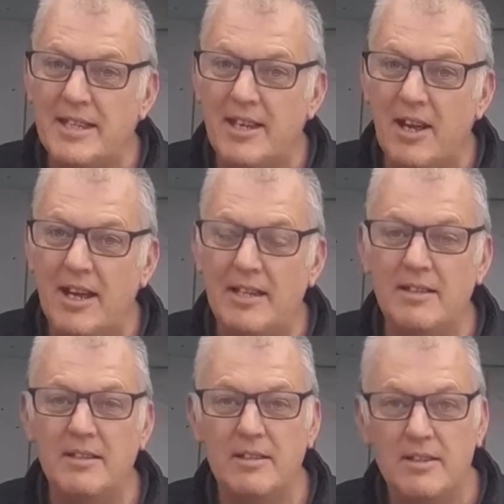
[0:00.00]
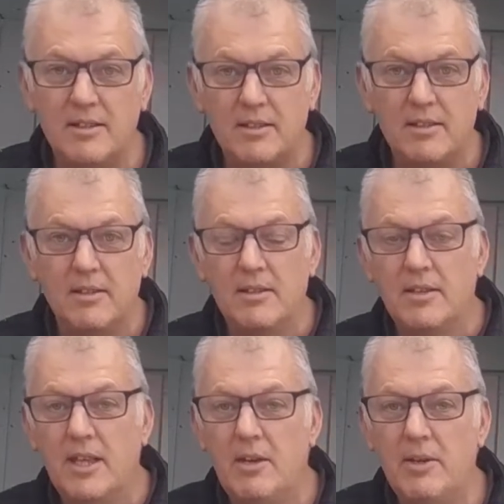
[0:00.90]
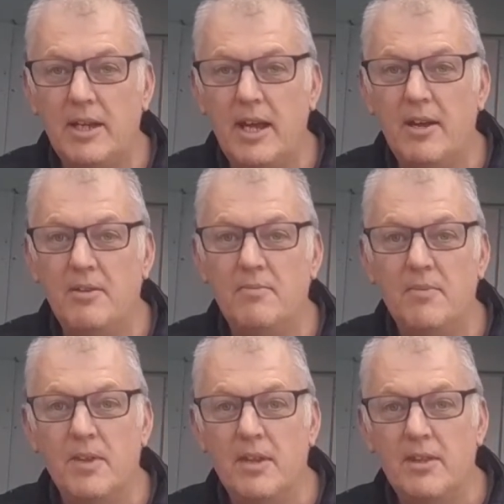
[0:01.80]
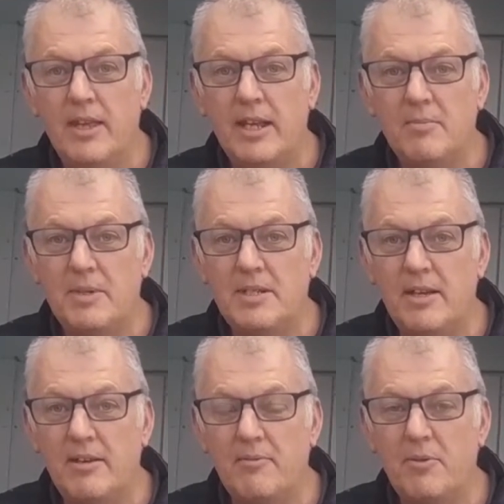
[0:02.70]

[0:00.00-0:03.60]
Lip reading: line. There you go. They can be done up